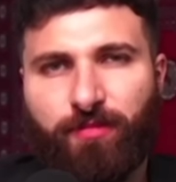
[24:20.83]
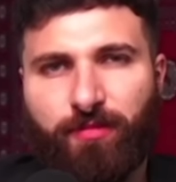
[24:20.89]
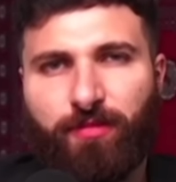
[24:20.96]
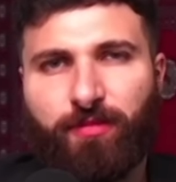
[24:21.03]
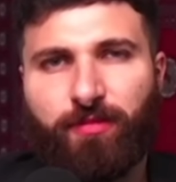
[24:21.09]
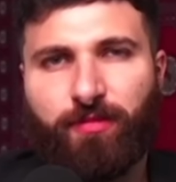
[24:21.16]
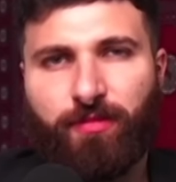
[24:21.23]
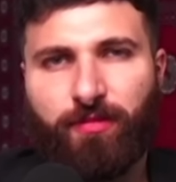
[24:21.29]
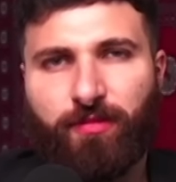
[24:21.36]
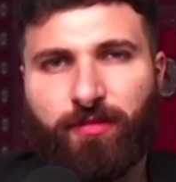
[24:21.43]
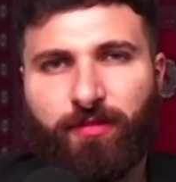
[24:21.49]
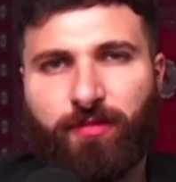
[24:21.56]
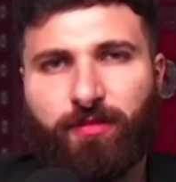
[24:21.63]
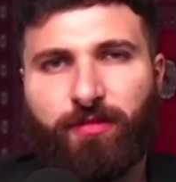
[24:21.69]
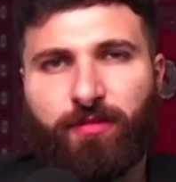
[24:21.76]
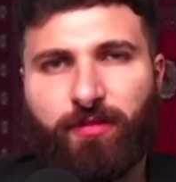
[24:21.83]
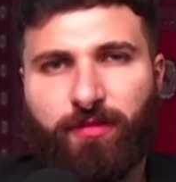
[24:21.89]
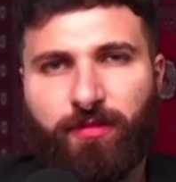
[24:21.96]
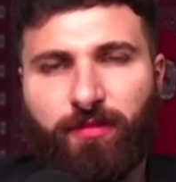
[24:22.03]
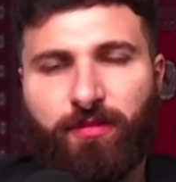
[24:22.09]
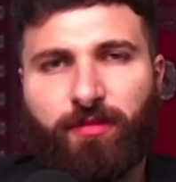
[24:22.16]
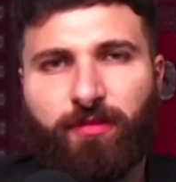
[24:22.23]

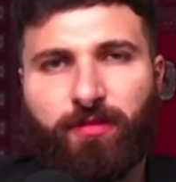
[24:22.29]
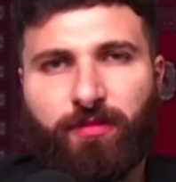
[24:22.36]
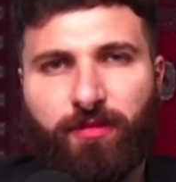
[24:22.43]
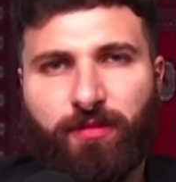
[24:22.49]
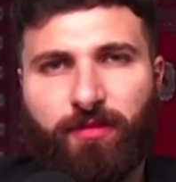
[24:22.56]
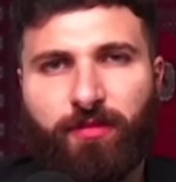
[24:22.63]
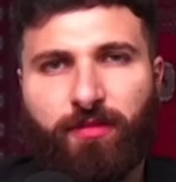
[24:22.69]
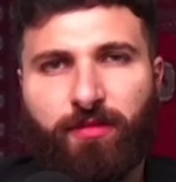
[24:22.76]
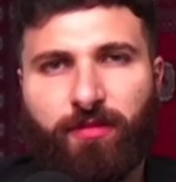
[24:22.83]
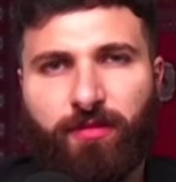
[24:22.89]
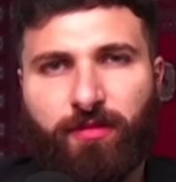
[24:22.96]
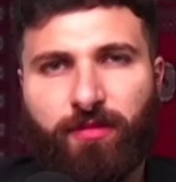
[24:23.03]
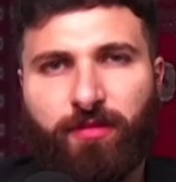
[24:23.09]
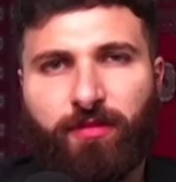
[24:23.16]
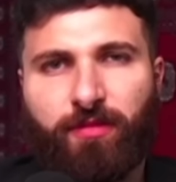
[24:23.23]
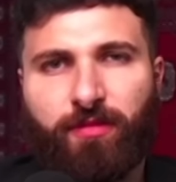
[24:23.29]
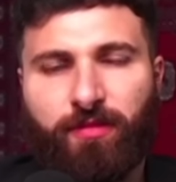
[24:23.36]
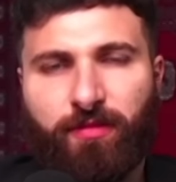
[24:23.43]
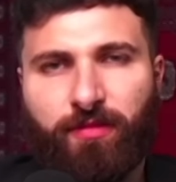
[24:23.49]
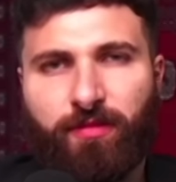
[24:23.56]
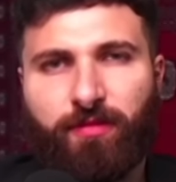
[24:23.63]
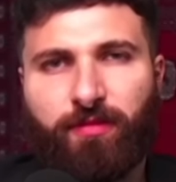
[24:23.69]

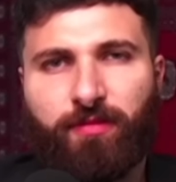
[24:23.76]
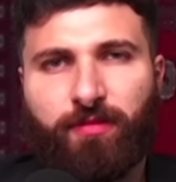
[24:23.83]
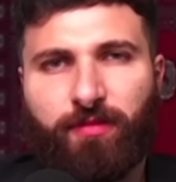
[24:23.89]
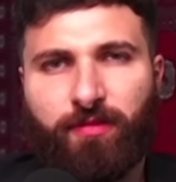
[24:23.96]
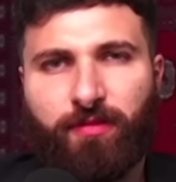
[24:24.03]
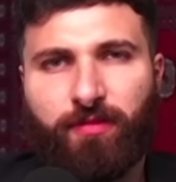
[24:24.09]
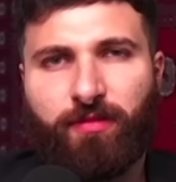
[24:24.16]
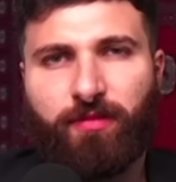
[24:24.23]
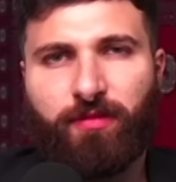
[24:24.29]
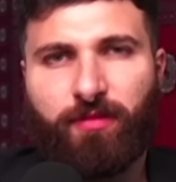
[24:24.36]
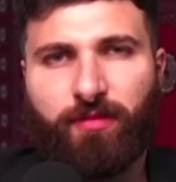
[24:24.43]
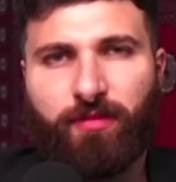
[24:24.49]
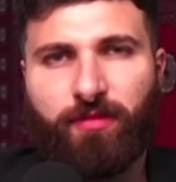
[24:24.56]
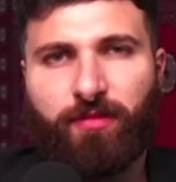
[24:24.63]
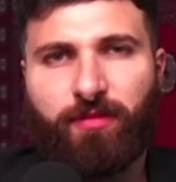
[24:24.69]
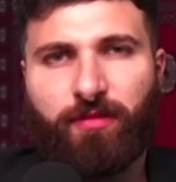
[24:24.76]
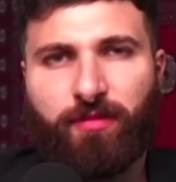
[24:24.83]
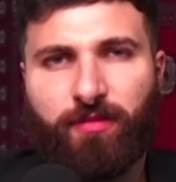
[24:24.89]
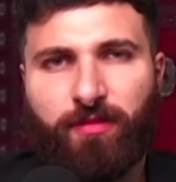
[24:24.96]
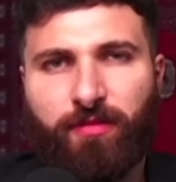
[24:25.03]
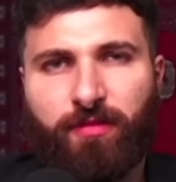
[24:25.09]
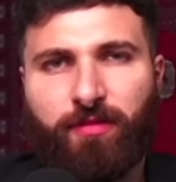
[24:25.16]

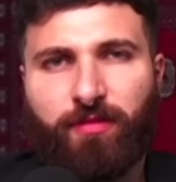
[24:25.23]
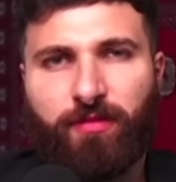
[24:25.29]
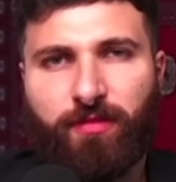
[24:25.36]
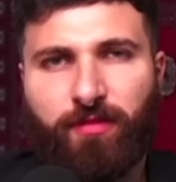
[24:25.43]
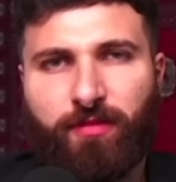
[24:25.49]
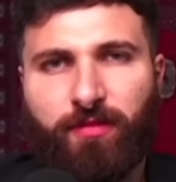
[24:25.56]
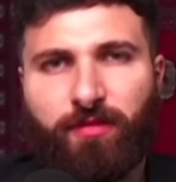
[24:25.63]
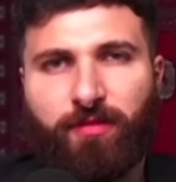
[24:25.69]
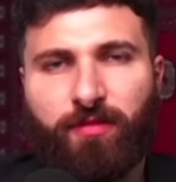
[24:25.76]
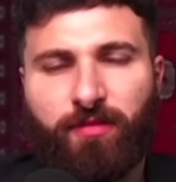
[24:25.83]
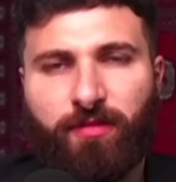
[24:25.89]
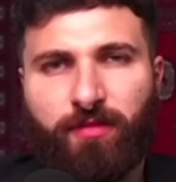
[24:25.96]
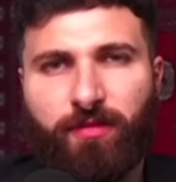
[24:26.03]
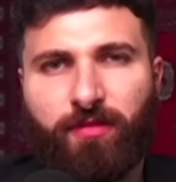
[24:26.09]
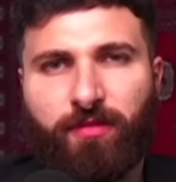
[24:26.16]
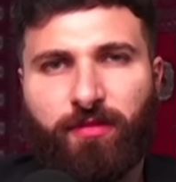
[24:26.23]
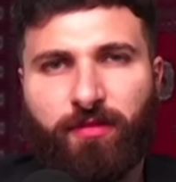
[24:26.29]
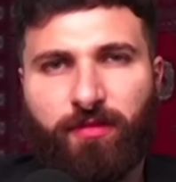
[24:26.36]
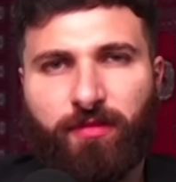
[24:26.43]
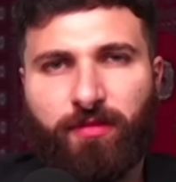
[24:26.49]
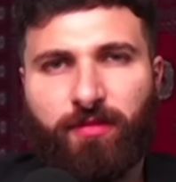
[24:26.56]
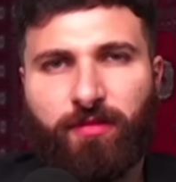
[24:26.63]

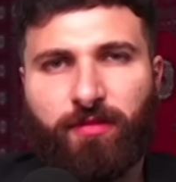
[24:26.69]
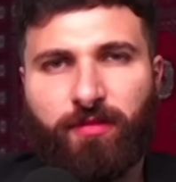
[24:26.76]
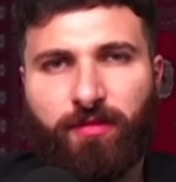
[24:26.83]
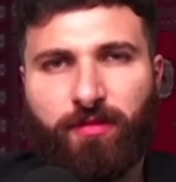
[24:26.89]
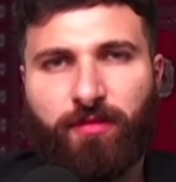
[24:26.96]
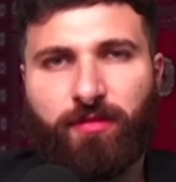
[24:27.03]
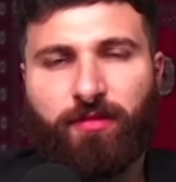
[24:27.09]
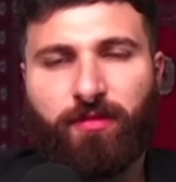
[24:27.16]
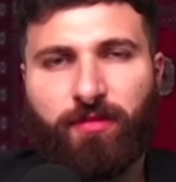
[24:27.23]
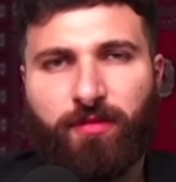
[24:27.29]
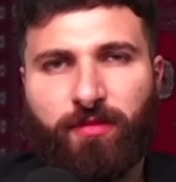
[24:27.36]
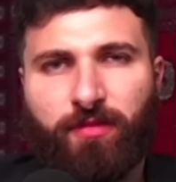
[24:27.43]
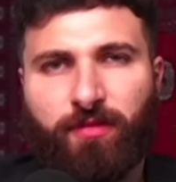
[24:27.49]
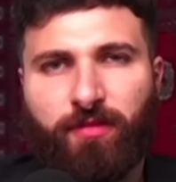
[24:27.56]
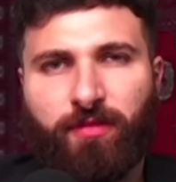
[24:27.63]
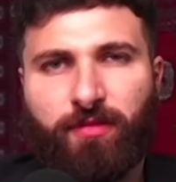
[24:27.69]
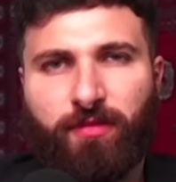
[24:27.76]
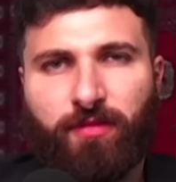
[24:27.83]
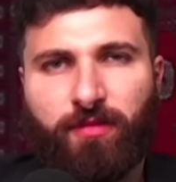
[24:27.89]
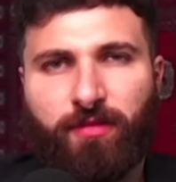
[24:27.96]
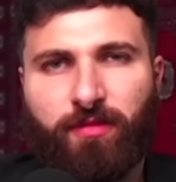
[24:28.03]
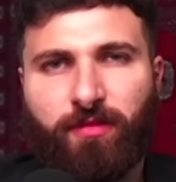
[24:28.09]

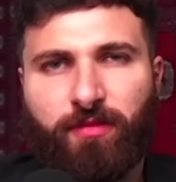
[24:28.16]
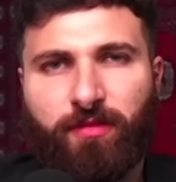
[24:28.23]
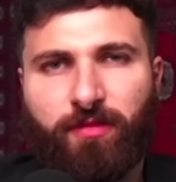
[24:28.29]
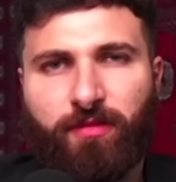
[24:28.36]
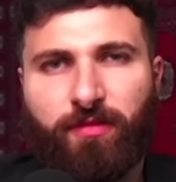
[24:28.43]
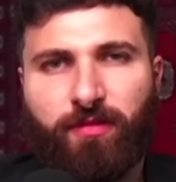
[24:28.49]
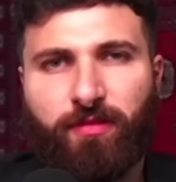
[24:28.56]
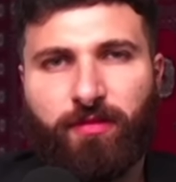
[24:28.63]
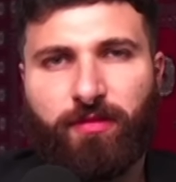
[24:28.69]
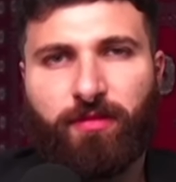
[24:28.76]
(not speaking)